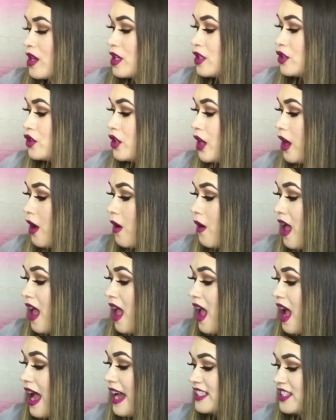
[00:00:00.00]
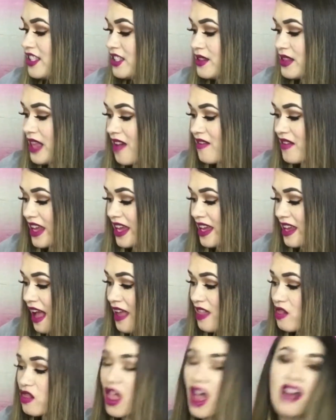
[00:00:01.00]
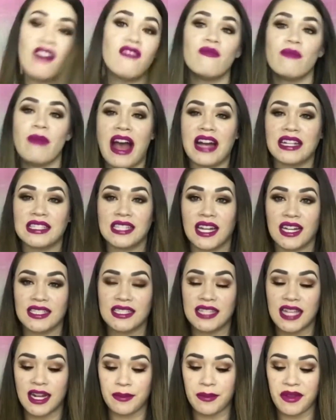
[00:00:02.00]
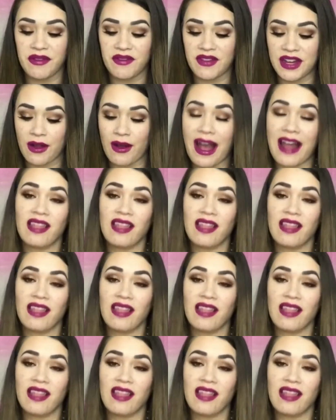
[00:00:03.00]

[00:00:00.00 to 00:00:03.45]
So I do love it. I love mattes, like I said in my video.